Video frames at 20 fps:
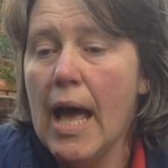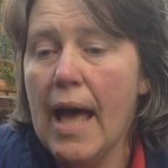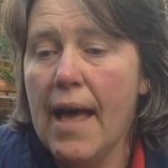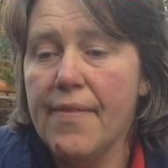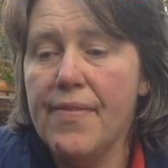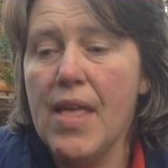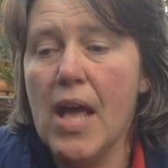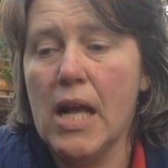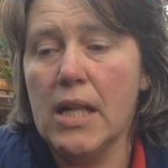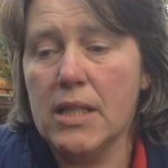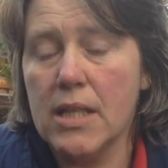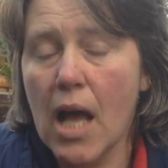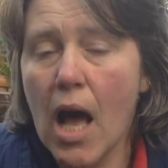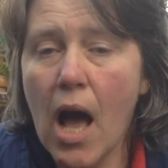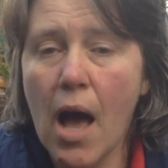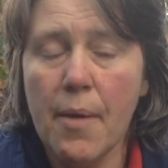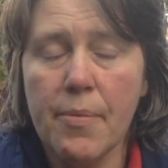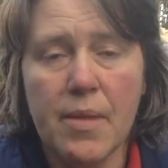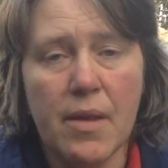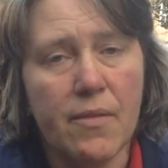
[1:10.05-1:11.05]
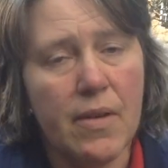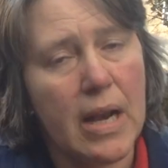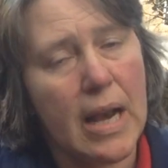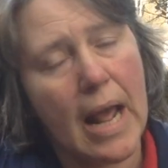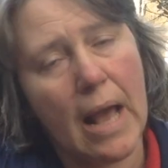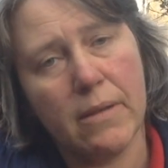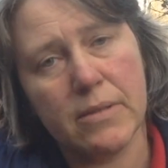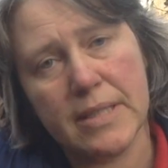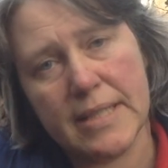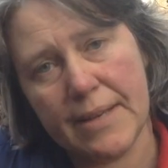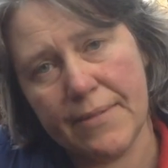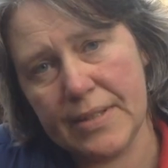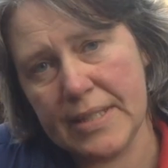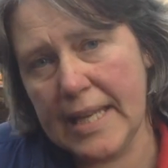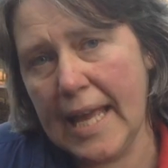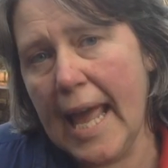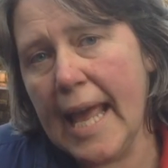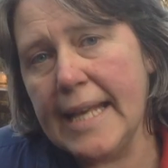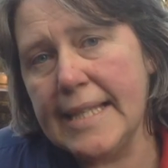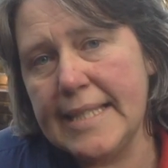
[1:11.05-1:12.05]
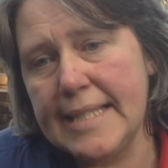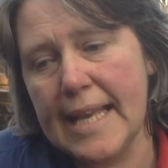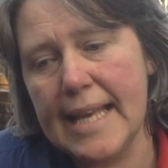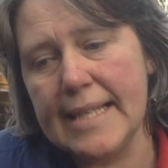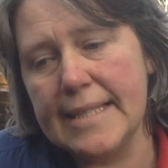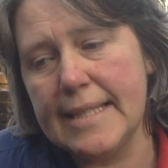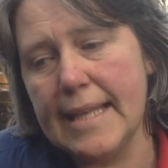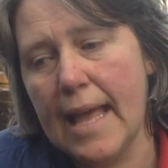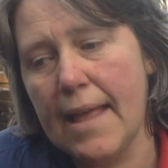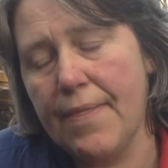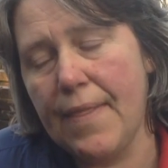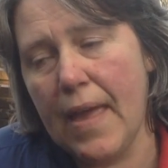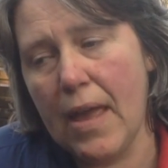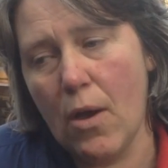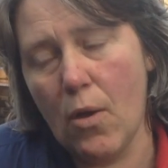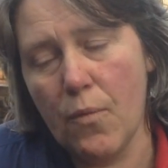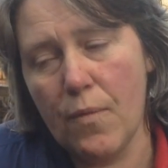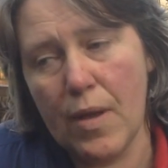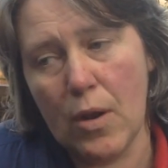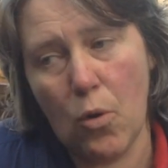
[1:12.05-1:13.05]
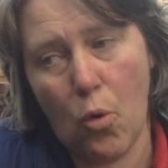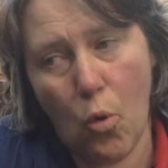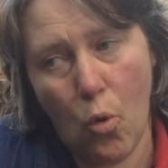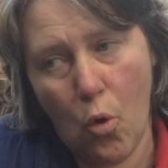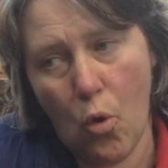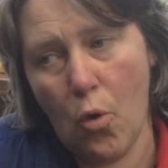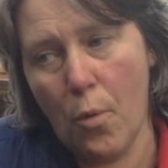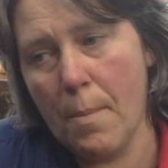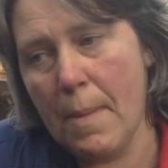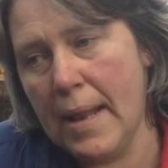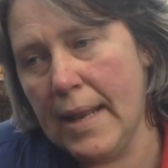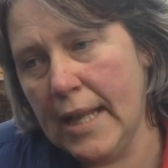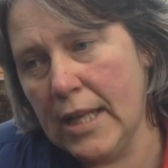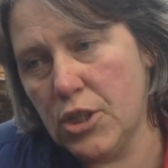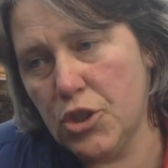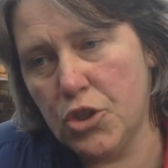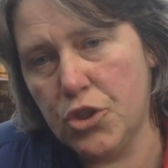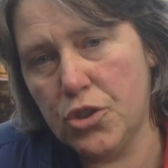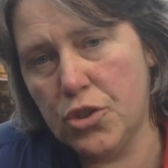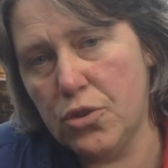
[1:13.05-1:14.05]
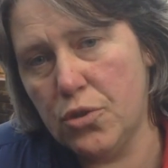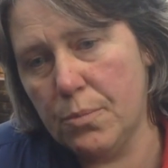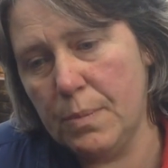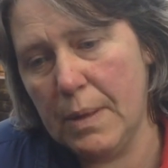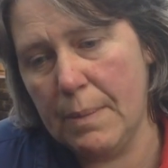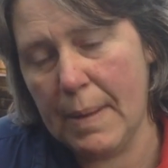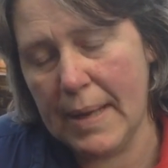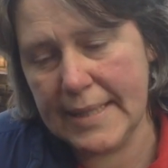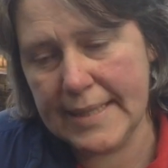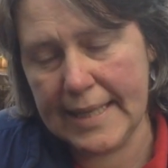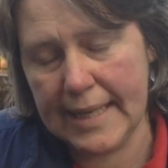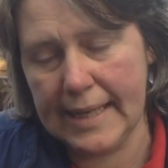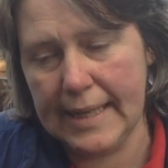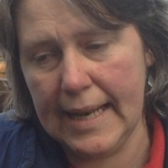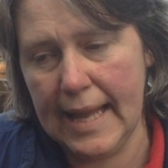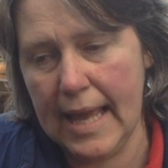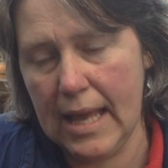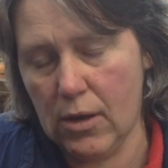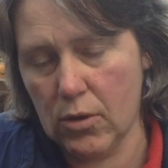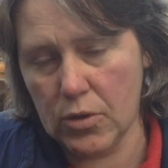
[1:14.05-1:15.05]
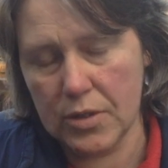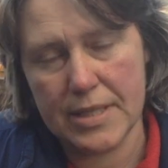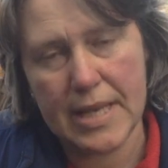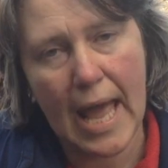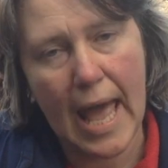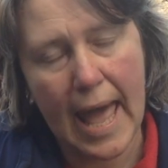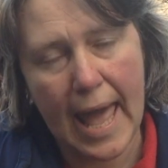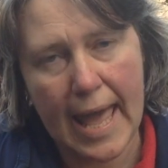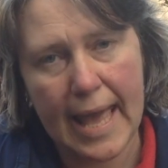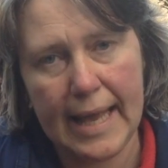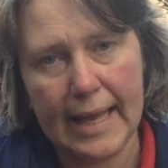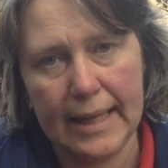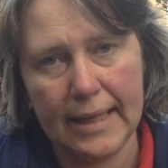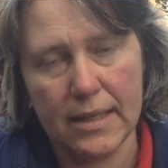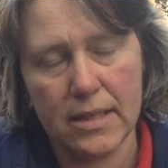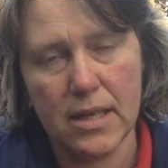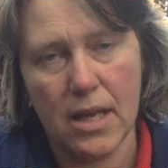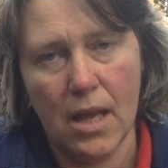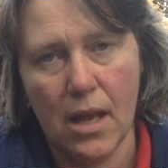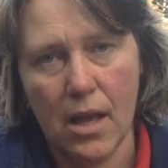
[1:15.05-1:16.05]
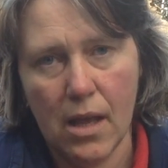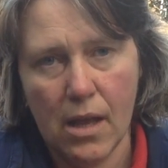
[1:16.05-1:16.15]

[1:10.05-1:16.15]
at that time there were around 7 cases, and they were all managed to be basically contained